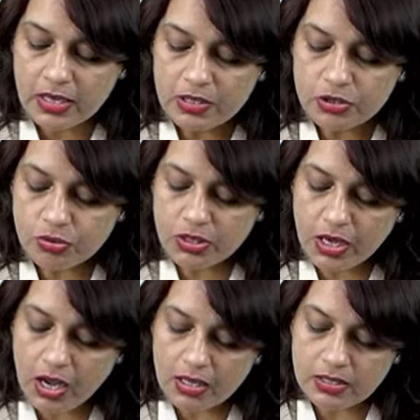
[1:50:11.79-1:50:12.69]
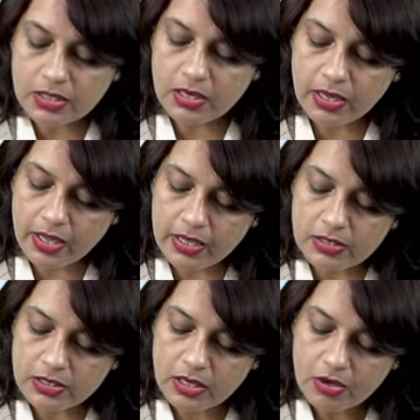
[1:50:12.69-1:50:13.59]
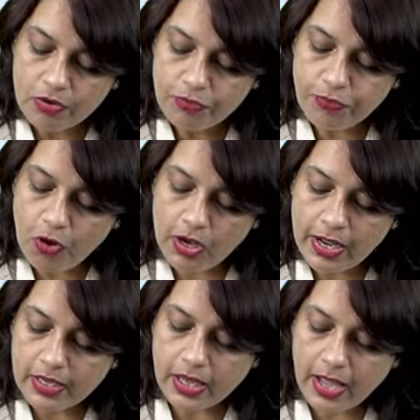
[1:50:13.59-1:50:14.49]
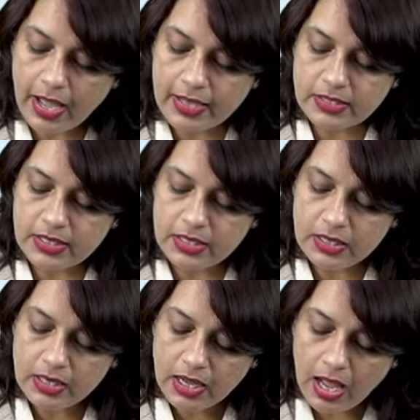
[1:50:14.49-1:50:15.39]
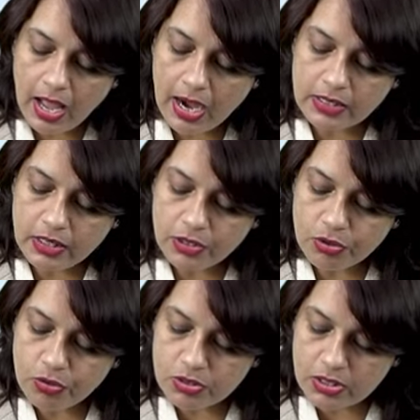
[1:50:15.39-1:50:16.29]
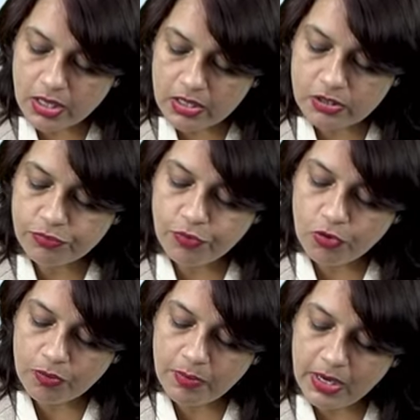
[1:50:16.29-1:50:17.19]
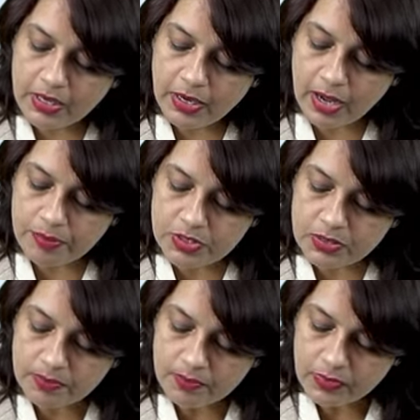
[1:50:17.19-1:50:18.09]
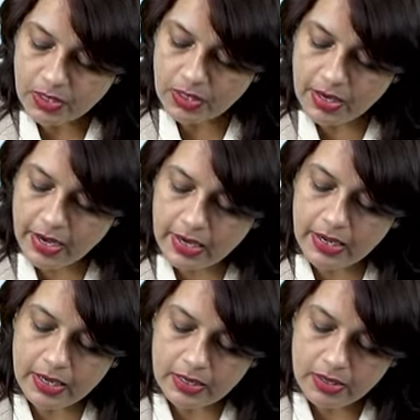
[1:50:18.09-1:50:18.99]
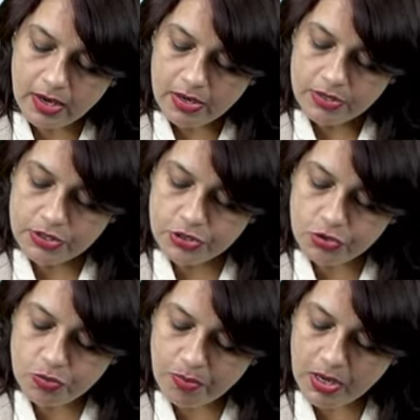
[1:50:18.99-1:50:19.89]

So the answer is folic acid, and the dose is 4 milligrams daily, 2